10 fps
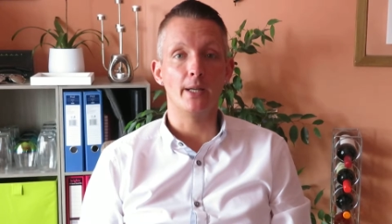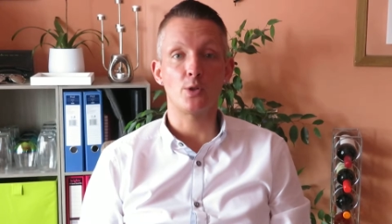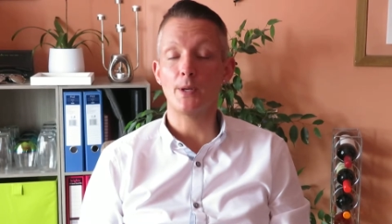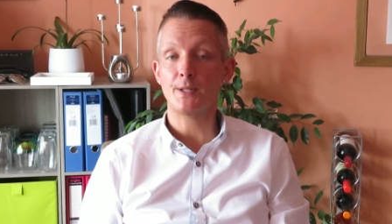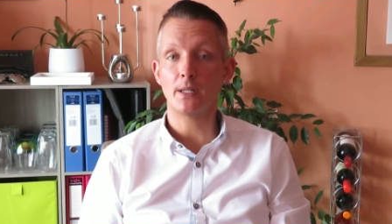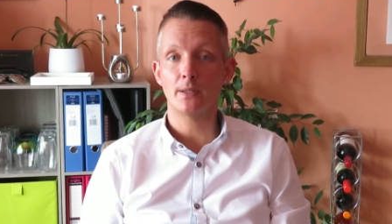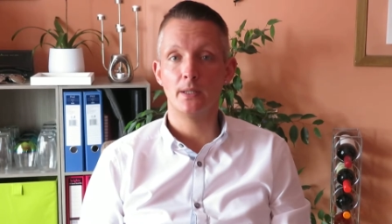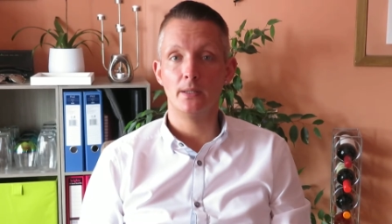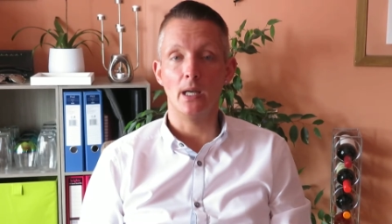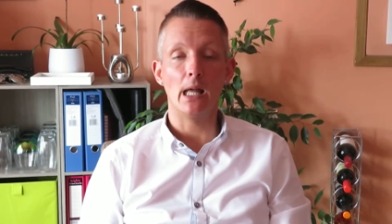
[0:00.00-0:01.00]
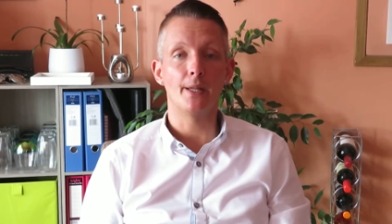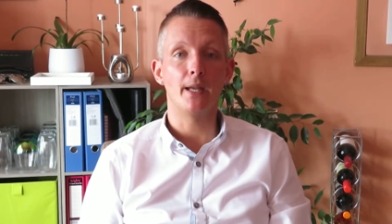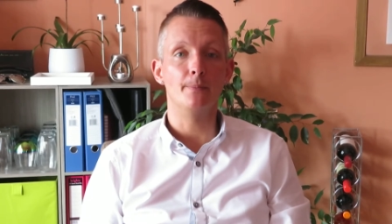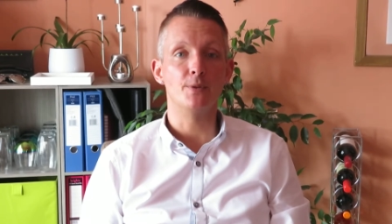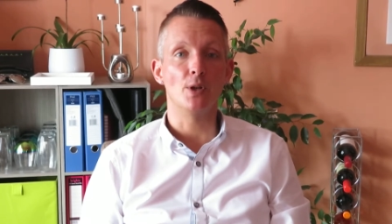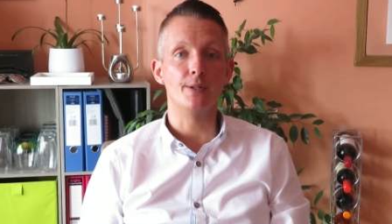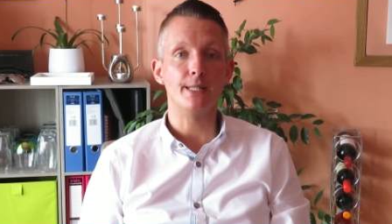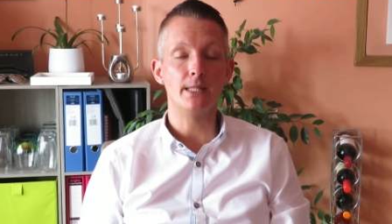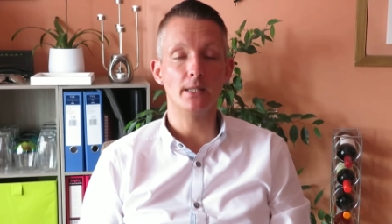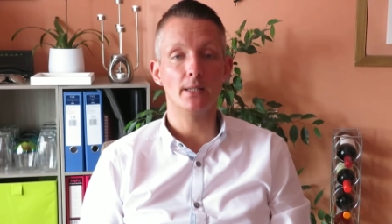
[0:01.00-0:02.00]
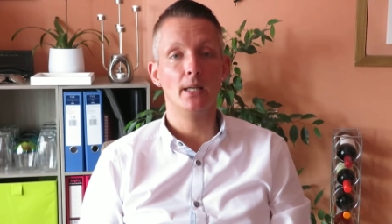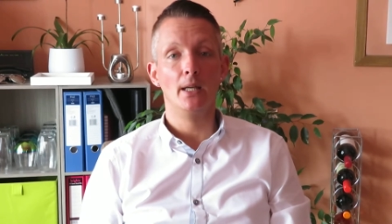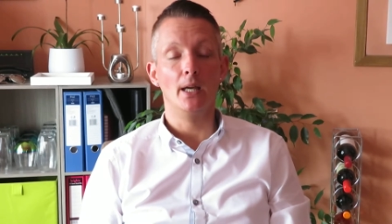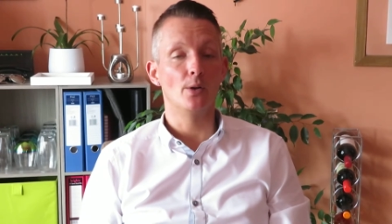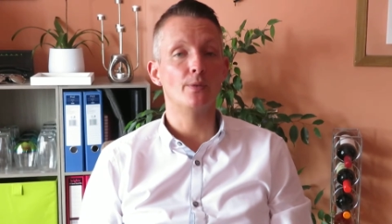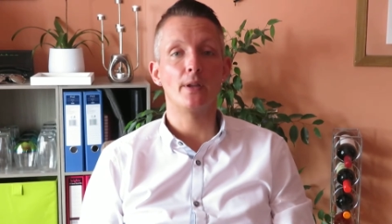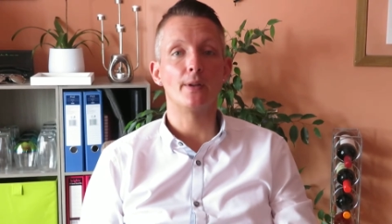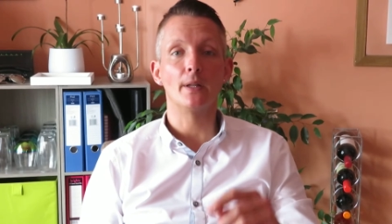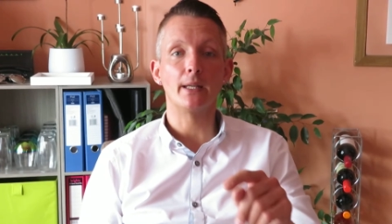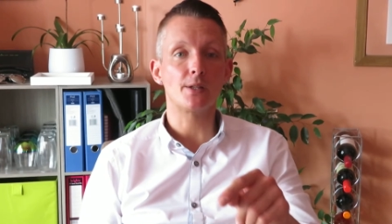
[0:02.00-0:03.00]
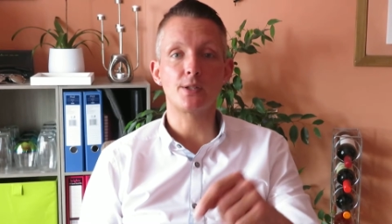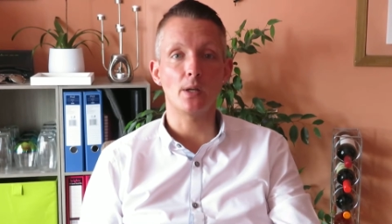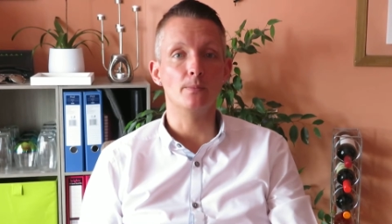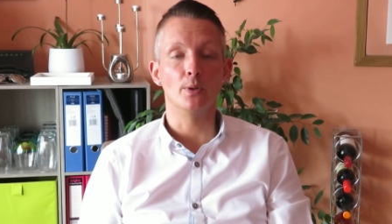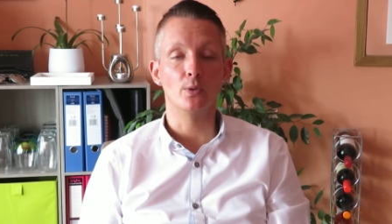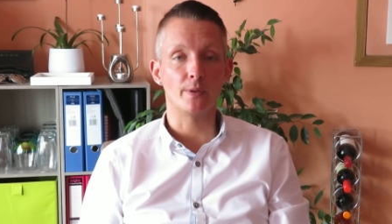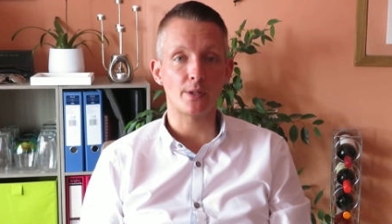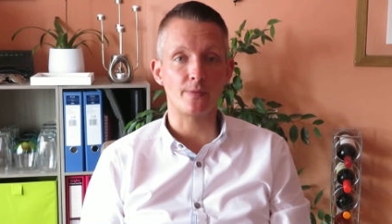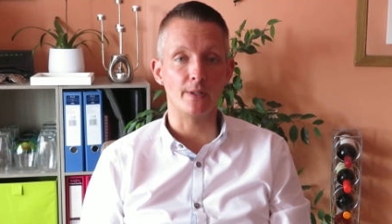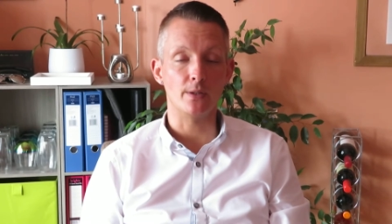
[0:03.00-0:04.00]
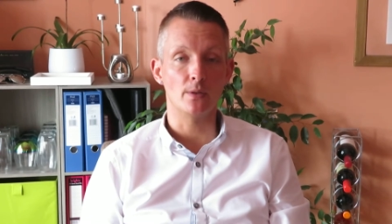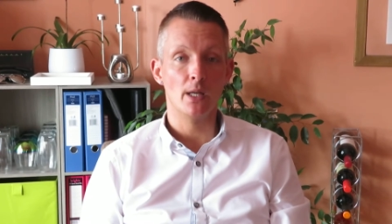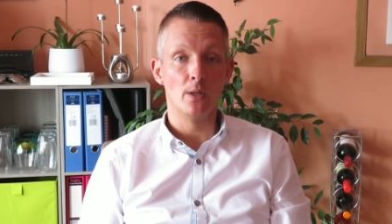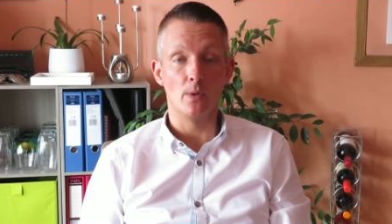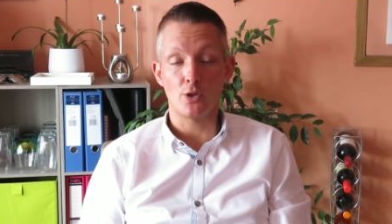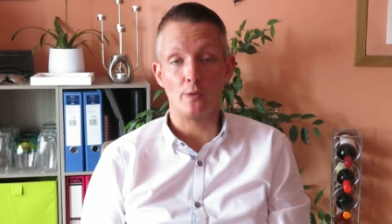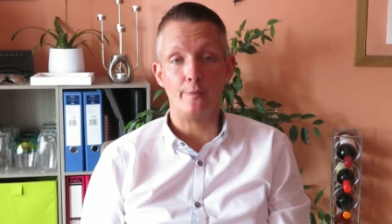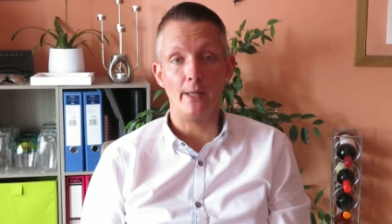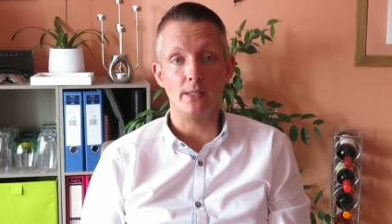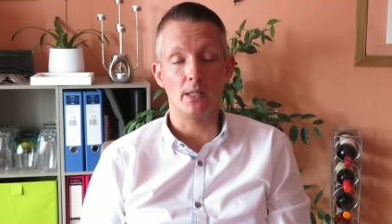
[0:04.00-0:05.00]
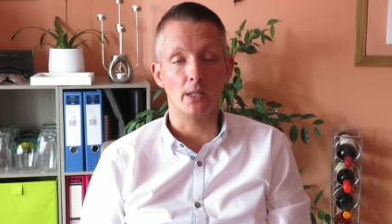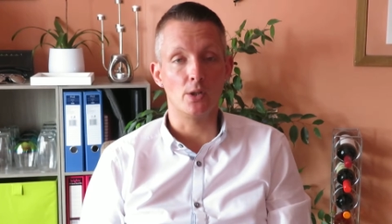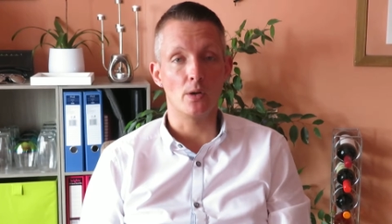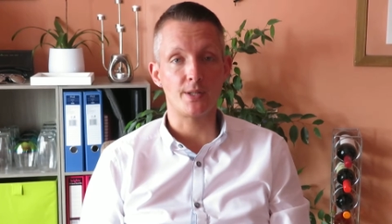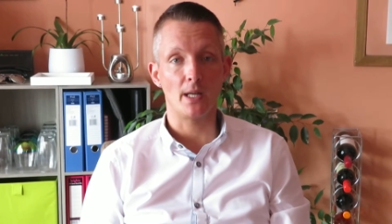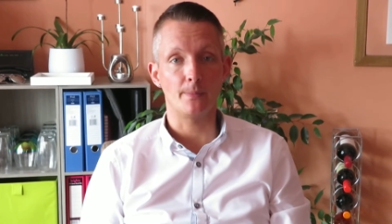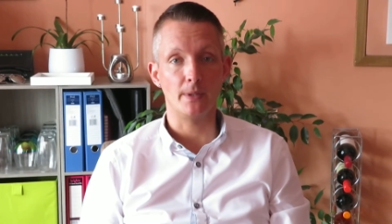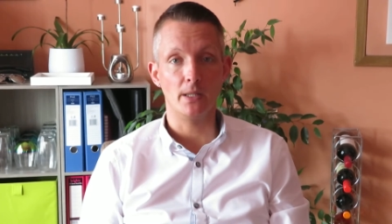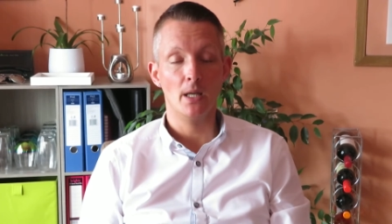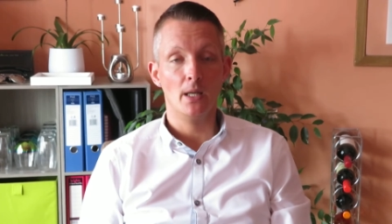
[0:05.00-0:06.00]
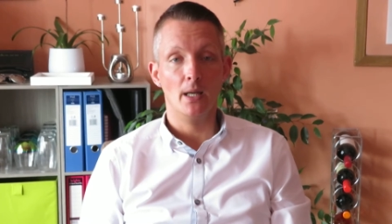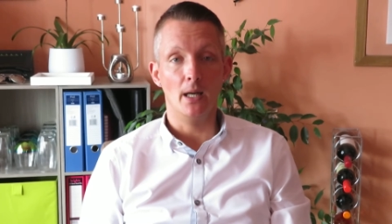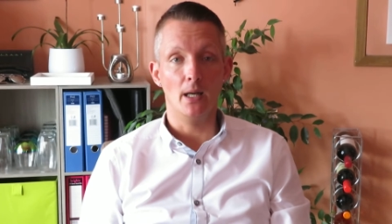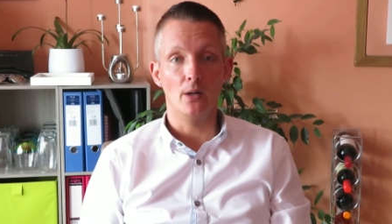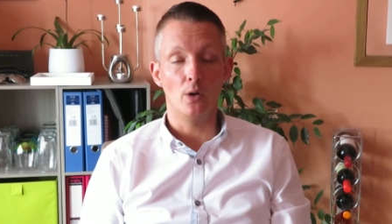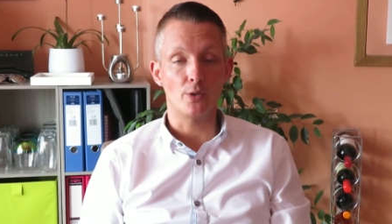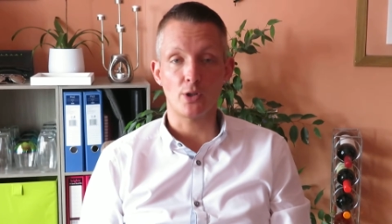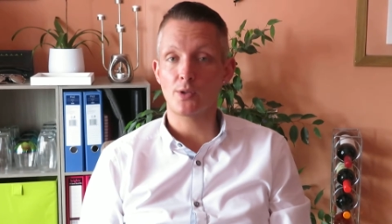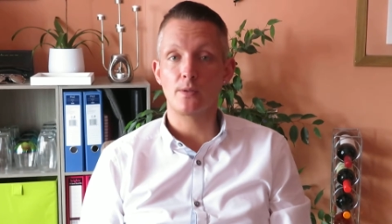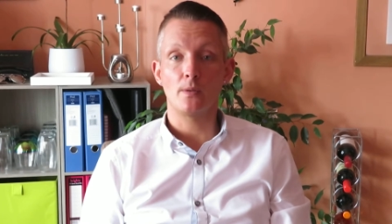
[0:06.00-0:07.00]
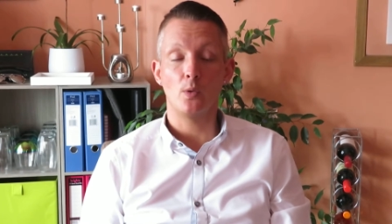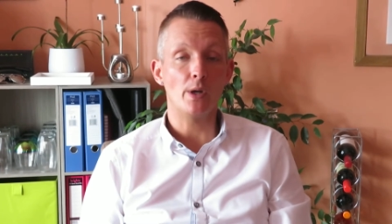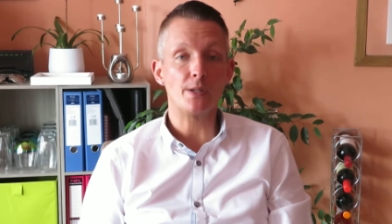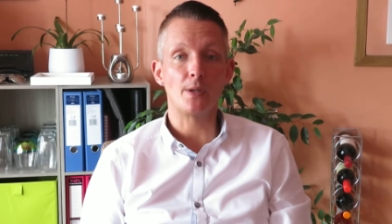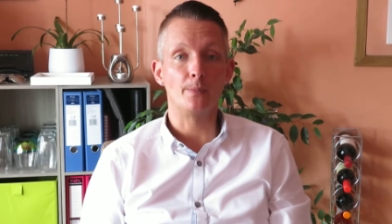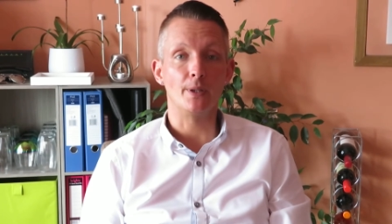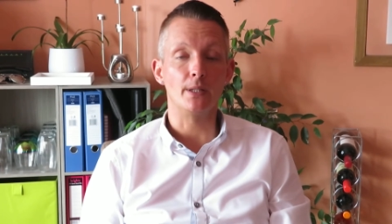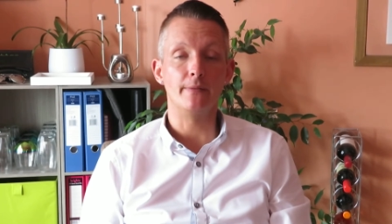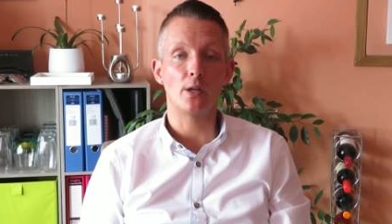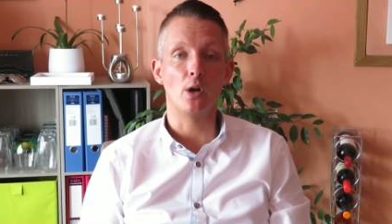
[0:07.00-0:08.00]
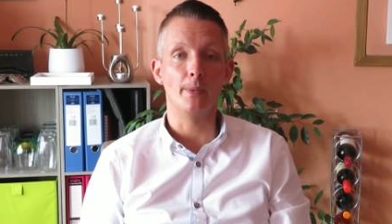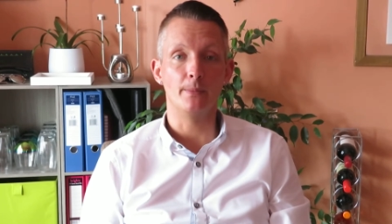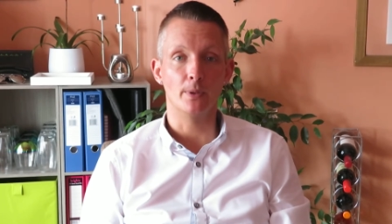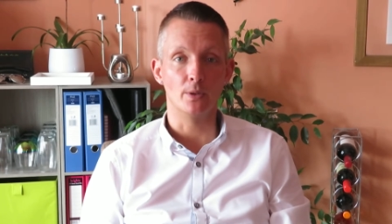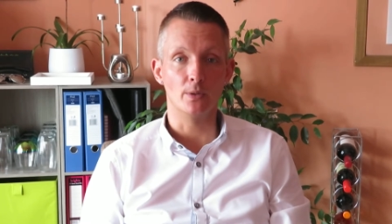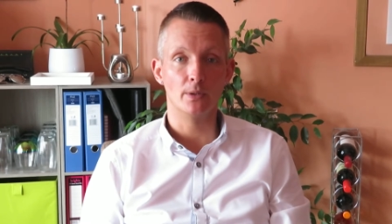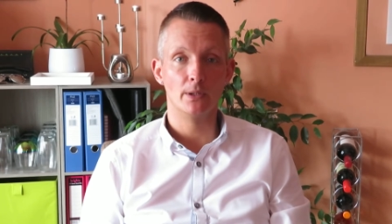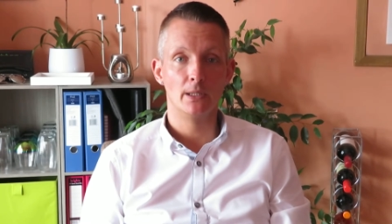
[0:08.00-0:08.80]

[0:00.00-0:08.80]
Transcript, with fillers: my Twitter, Alan M Dundee, and all the other links down below this video, which you'll find you can contact me uh, or just quite simply leave a comment below.